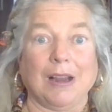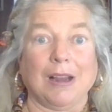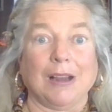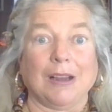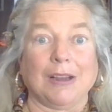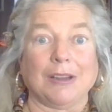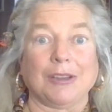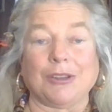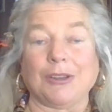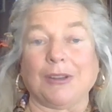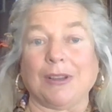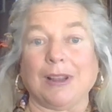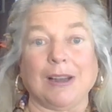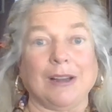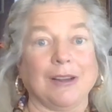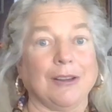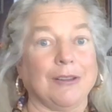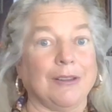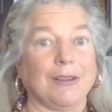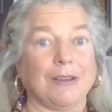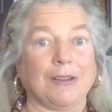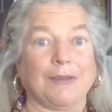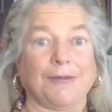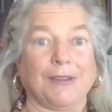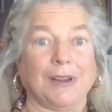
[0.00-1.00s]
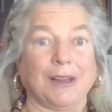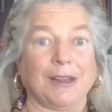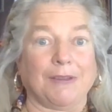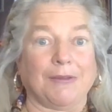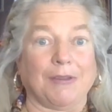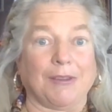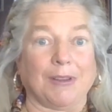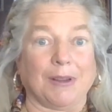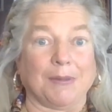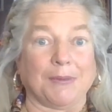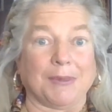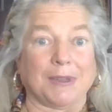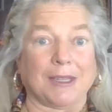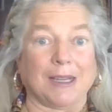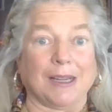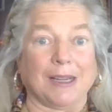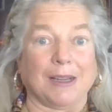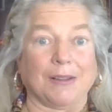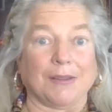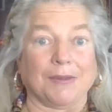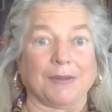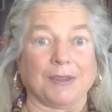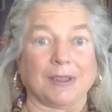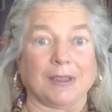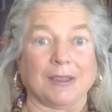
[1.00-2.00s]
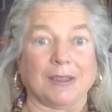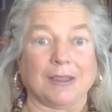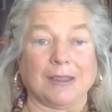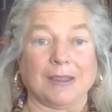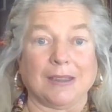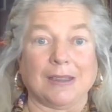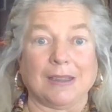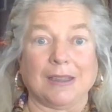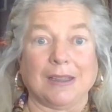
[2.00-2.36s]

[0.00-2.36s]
so they learn to fend for themselves.